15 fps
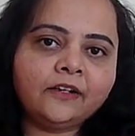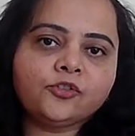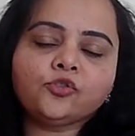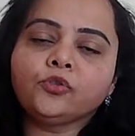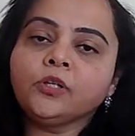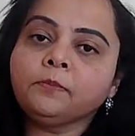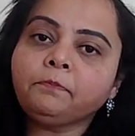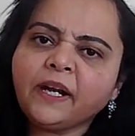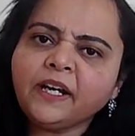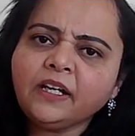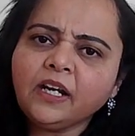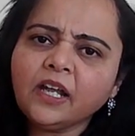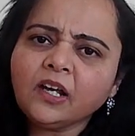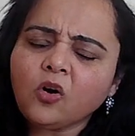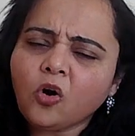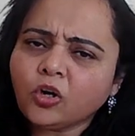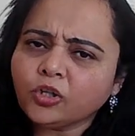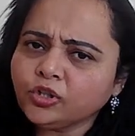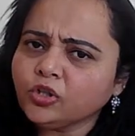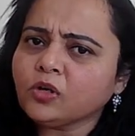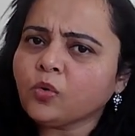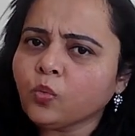So depending on
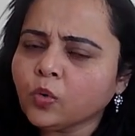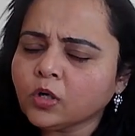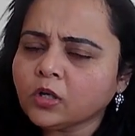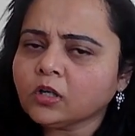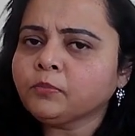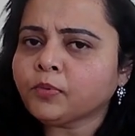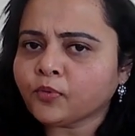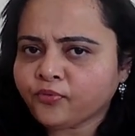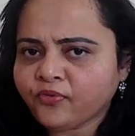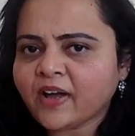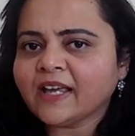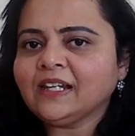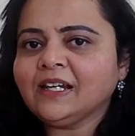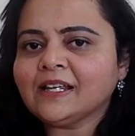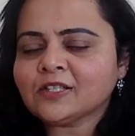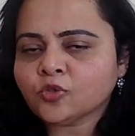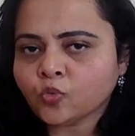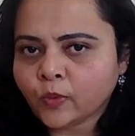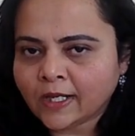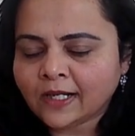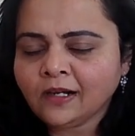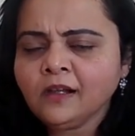your work profile as
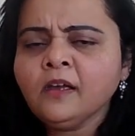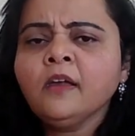well,